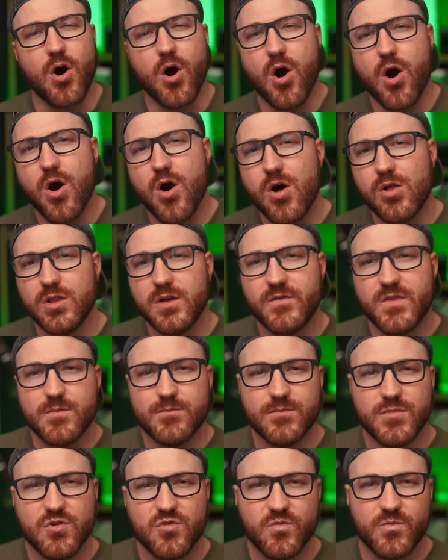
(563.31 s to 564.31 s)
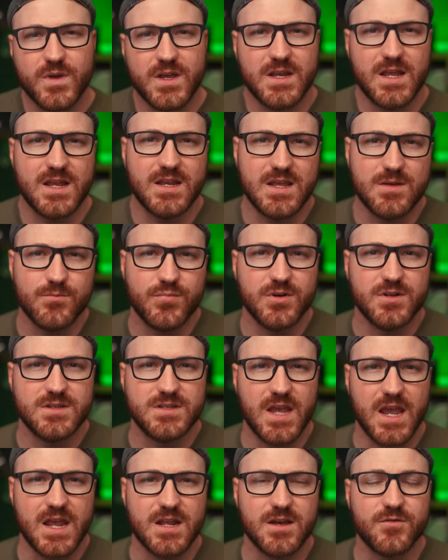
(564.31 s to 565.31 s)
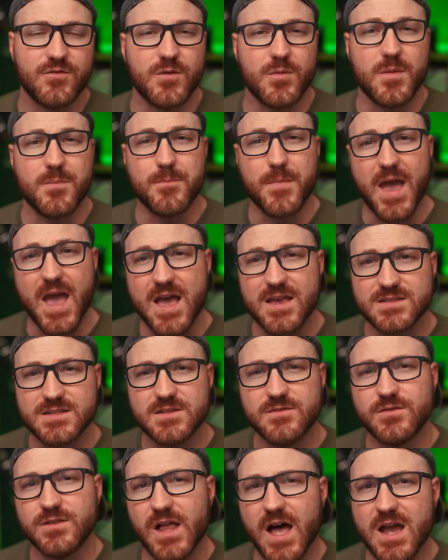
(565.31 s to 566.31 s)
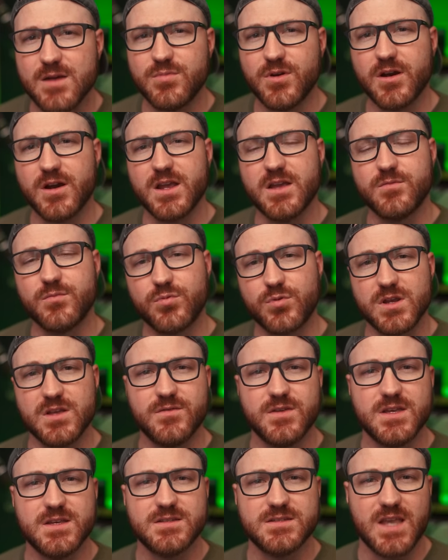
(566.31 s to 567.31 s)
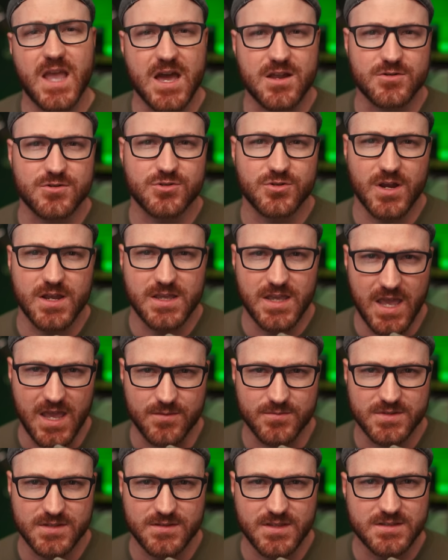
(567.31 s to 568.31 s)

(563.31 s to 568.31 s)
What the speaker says: all of the movement and input data from a massive library of previous Counter-Strike games.